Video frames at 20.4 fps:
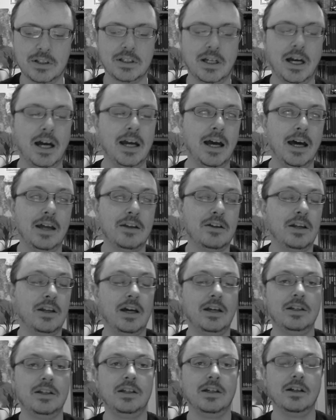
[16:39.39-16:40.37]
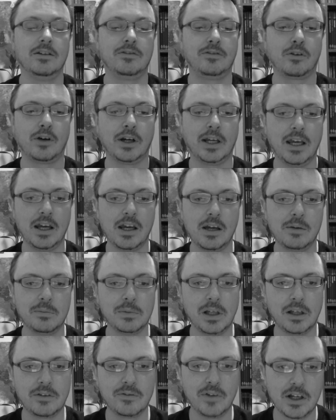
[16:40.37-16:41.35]
I had an idea for a game, an
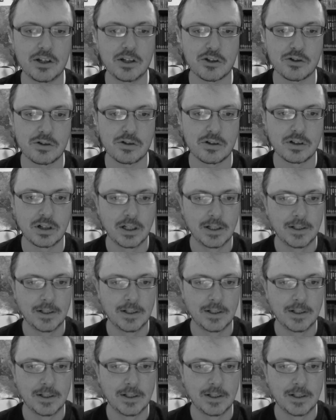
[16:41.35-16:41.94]
adventure.